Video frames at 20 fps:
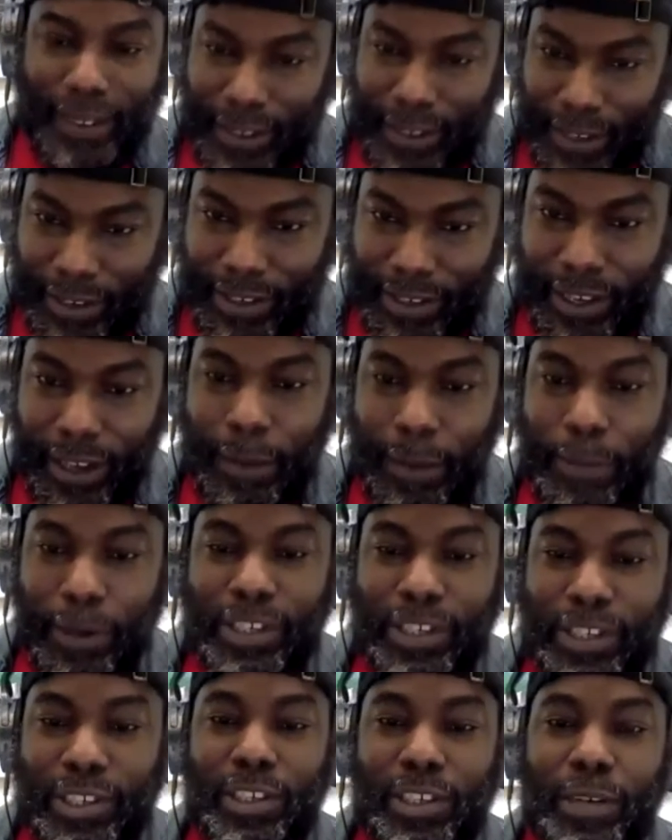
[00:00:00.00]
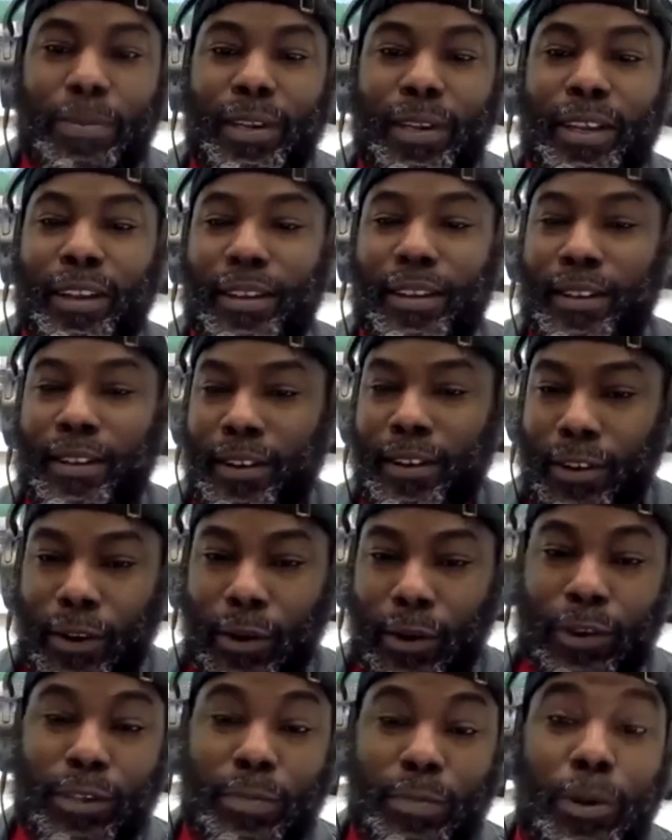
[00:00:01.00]
the celebration should be,
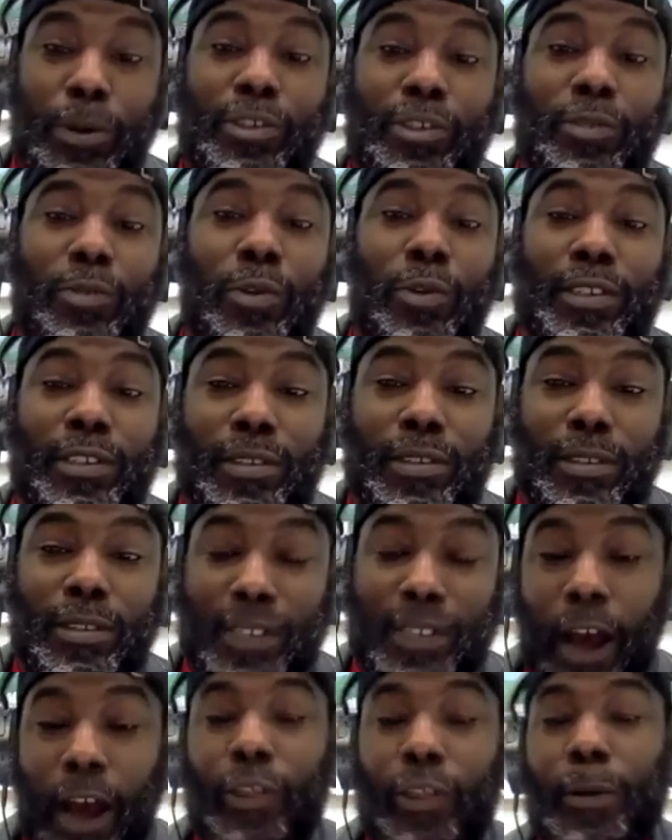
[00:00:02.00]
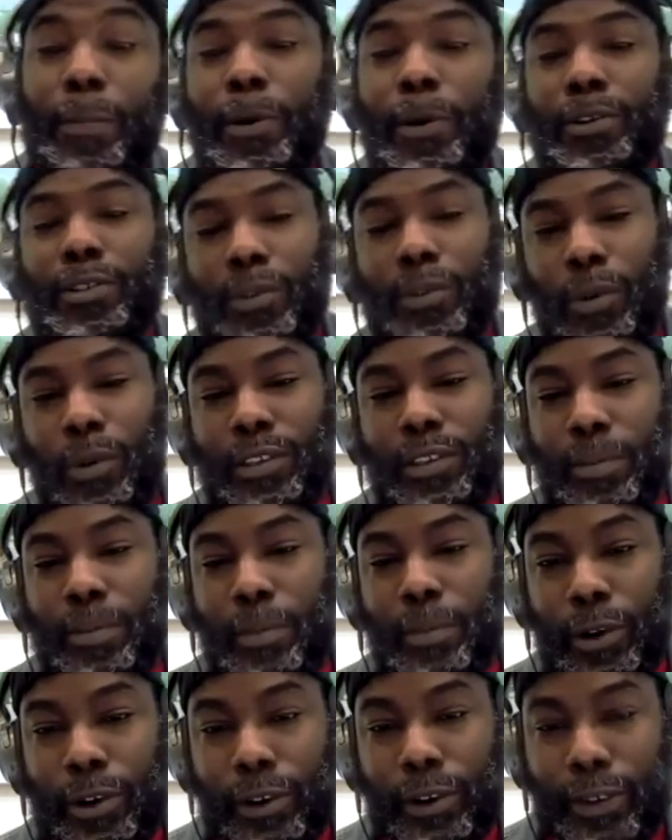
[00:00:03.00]
no, this person wasn't, the other person wasn't
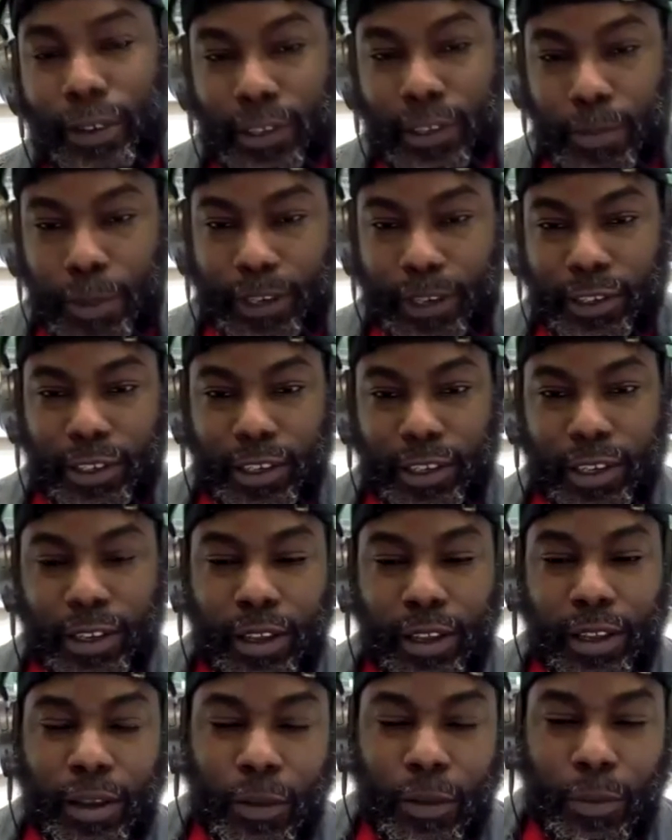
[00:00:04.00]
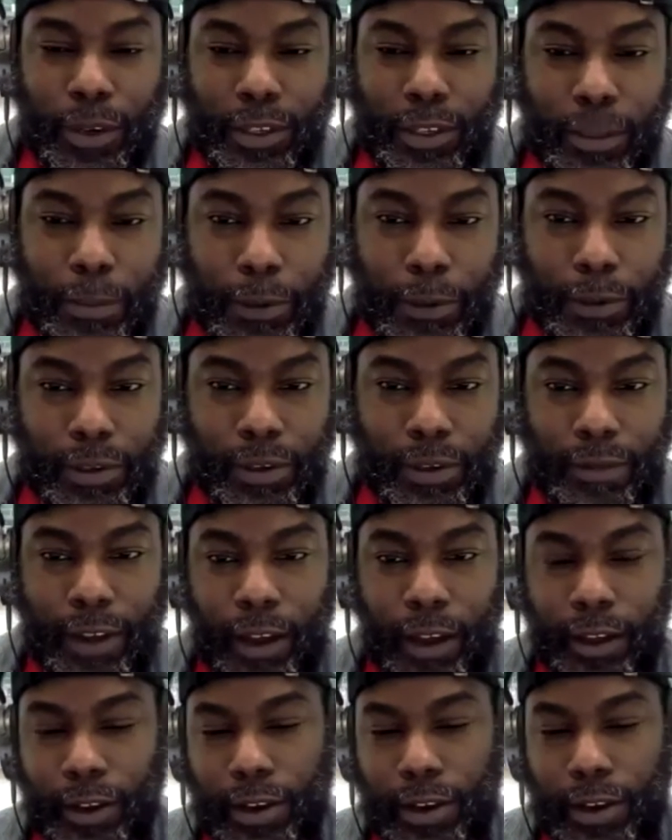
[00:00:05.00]
murdered, especially when it's a person of
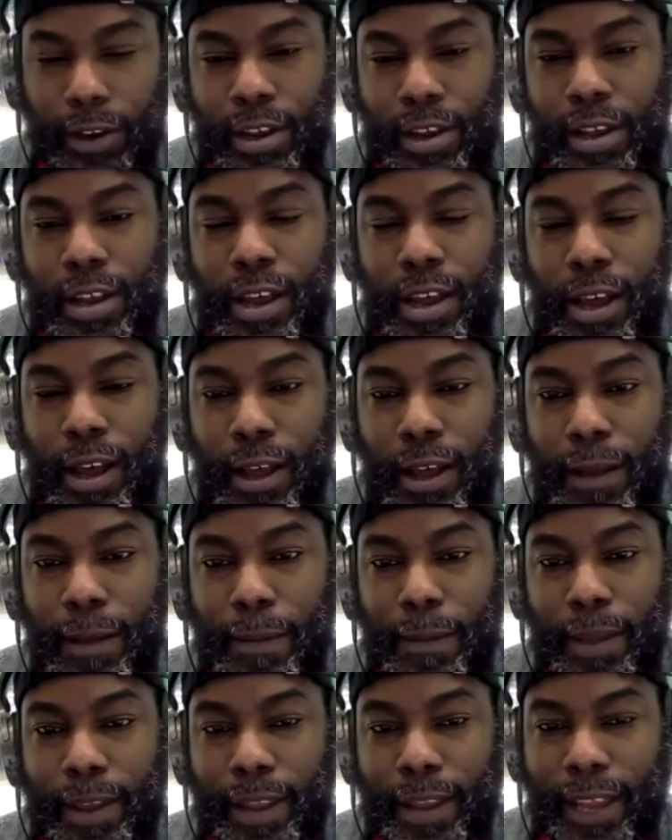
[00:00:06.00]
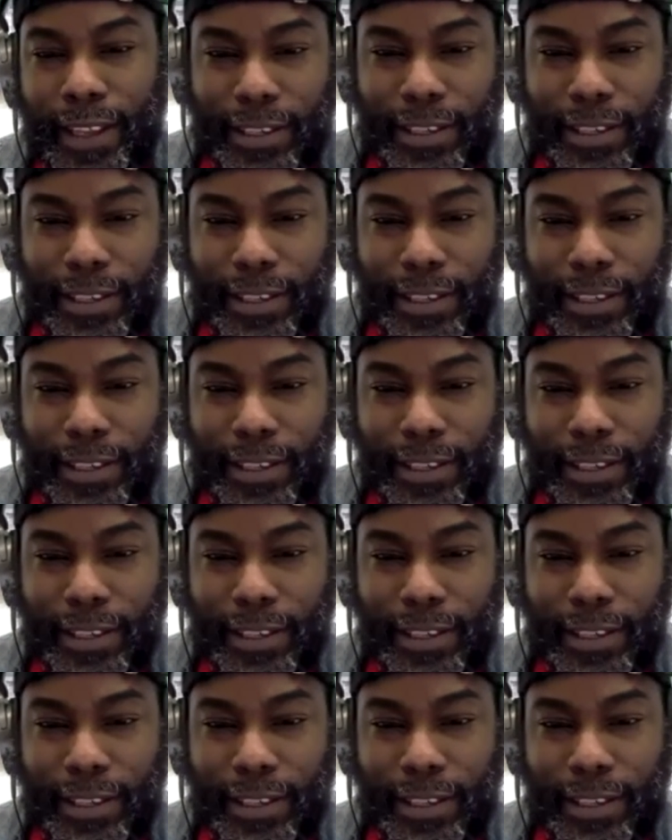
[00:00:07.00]
color. Um, and that's